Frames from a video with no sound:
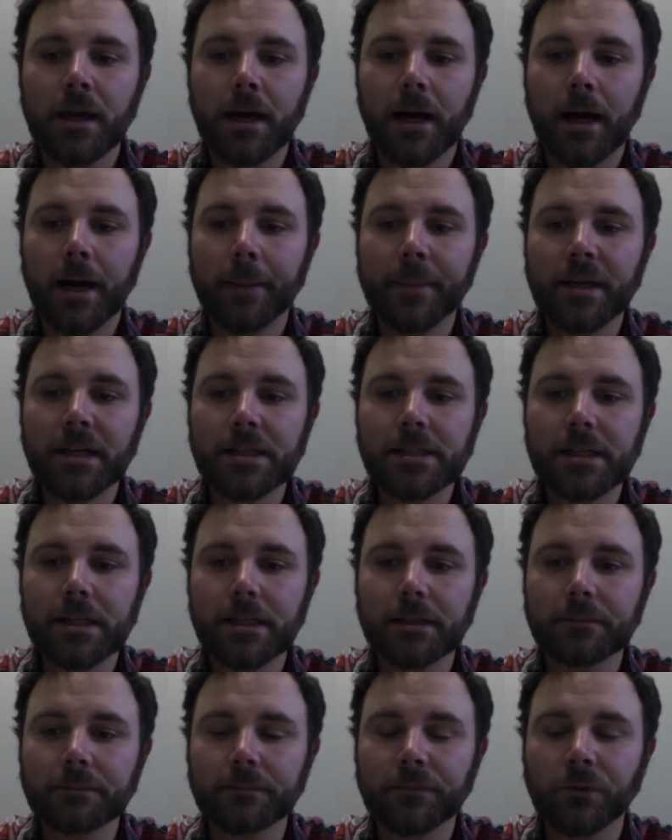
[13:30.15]
And it's
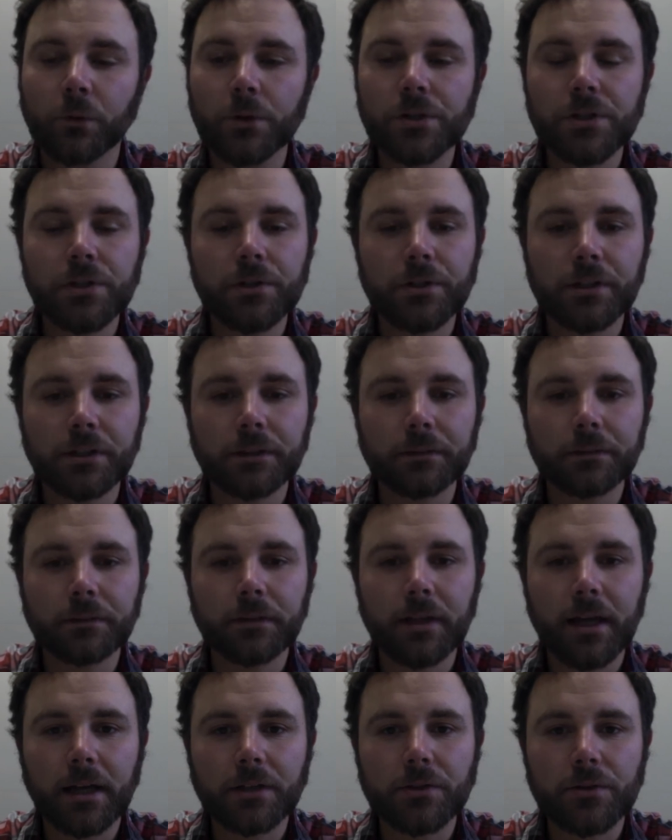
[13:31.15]
going to force you to
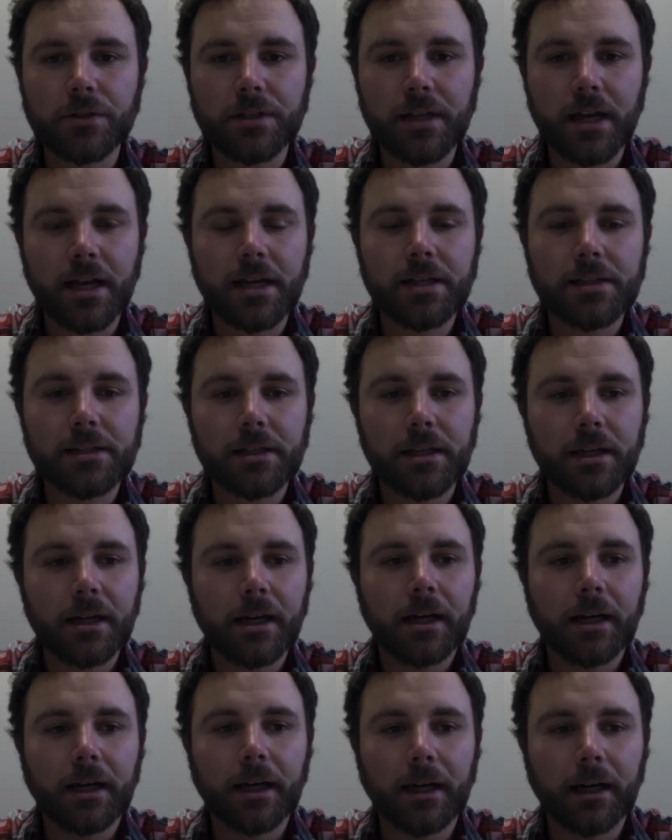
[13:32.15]
exercise
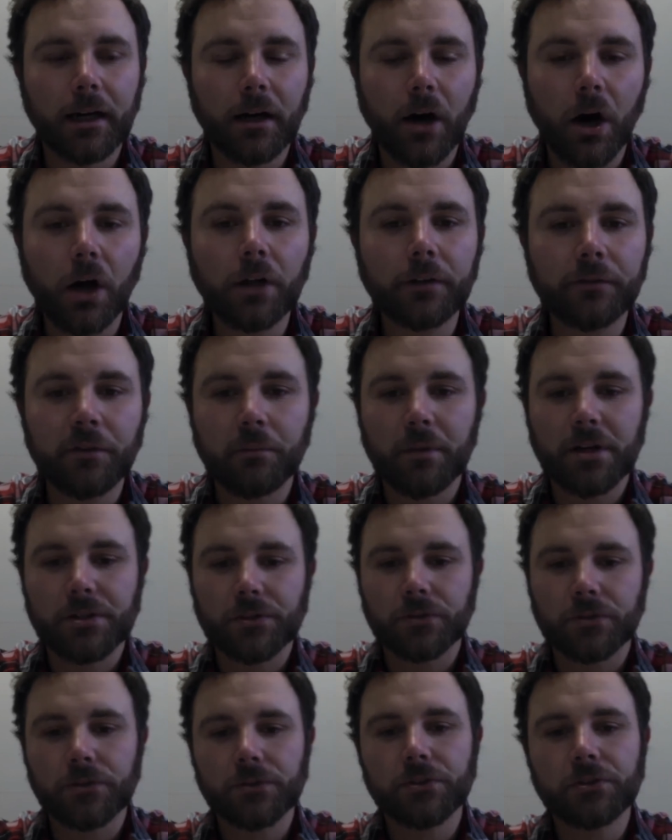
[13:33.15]
all of the
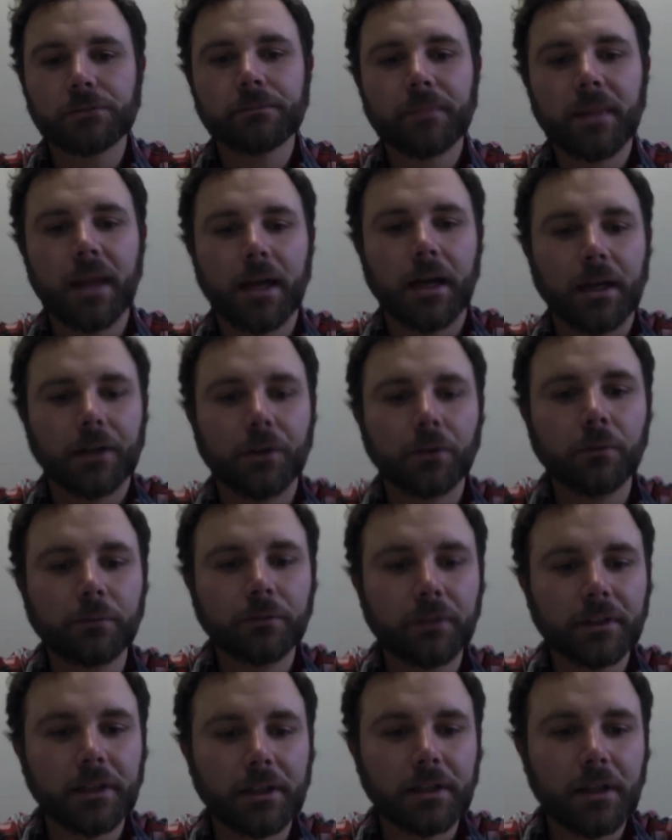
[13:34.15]
muscles and
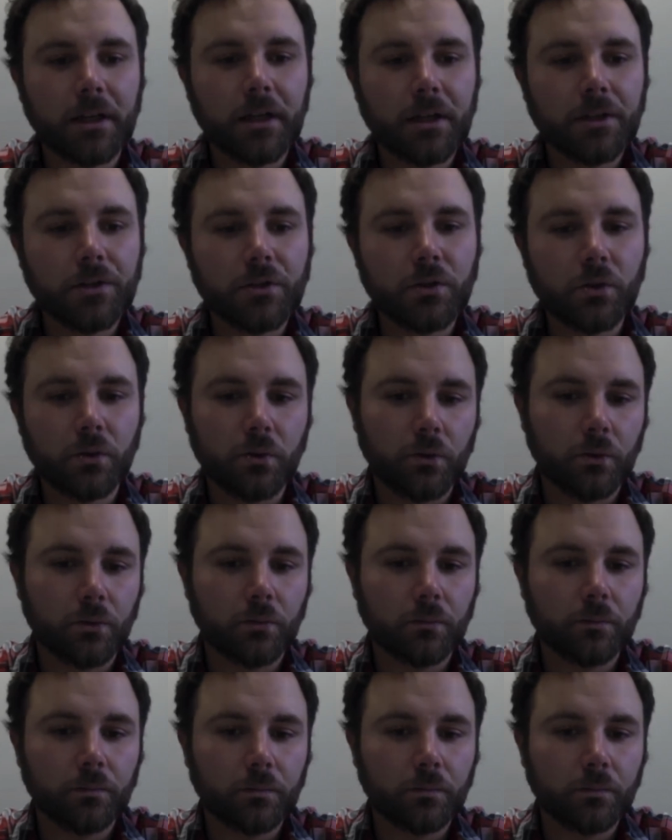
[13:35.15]
hopefully to
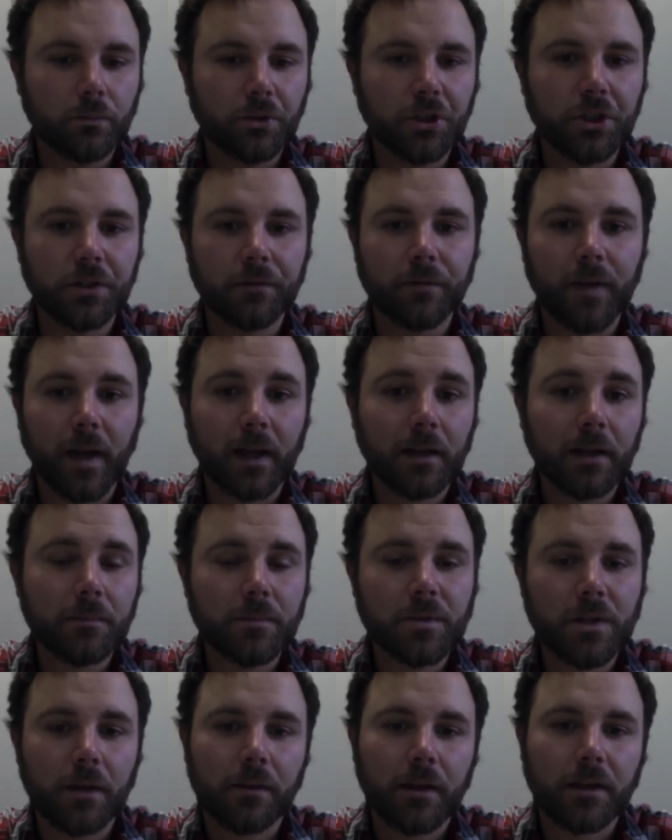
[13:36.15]
good effect.
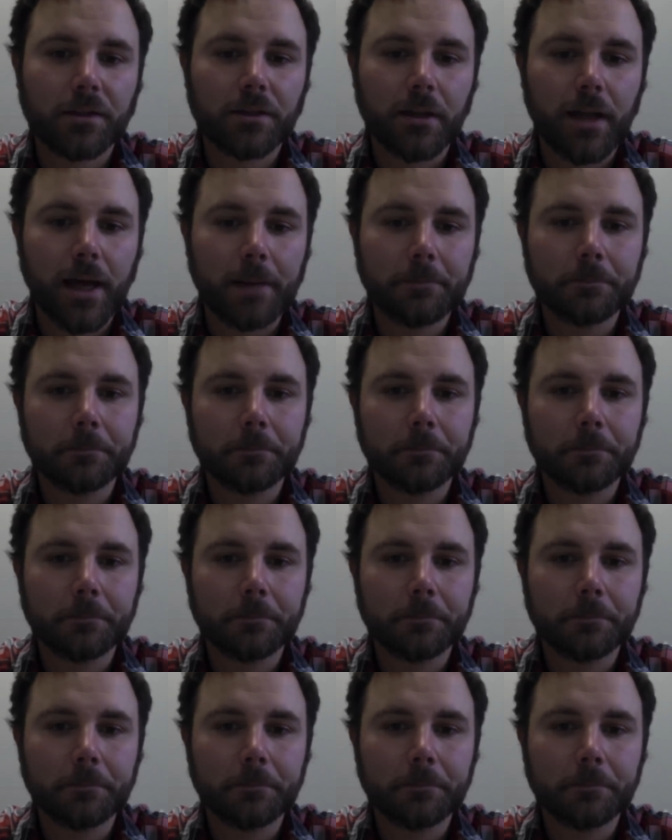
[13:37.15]
So thanks a lot.